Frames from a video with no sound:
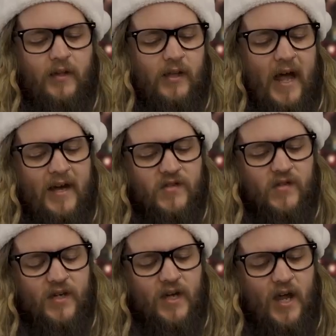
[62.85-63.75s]
And
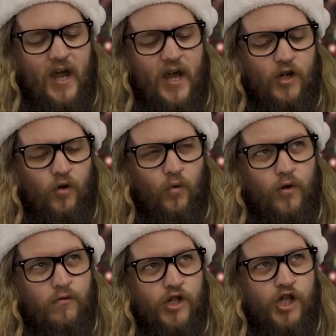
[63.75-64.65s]
lastly, a
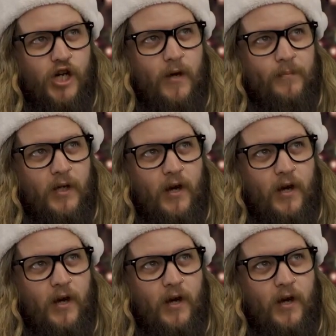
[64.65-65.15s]
cruise ship